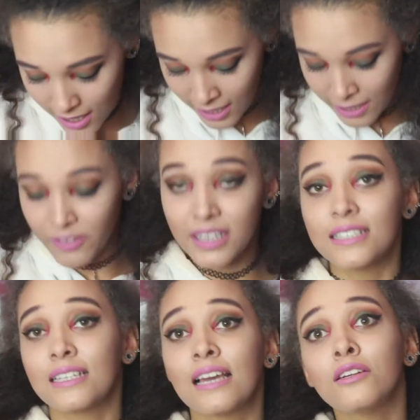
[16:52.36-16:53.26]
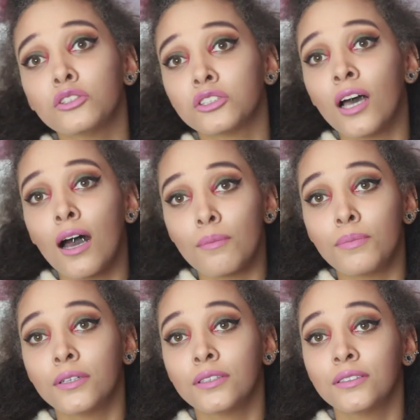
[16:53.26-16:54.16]
And then recently I looked up
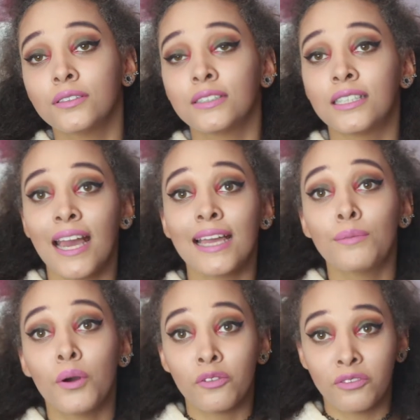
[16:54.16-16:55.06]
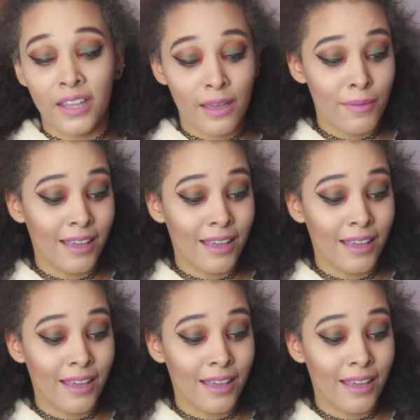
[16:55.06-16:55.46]
the name of them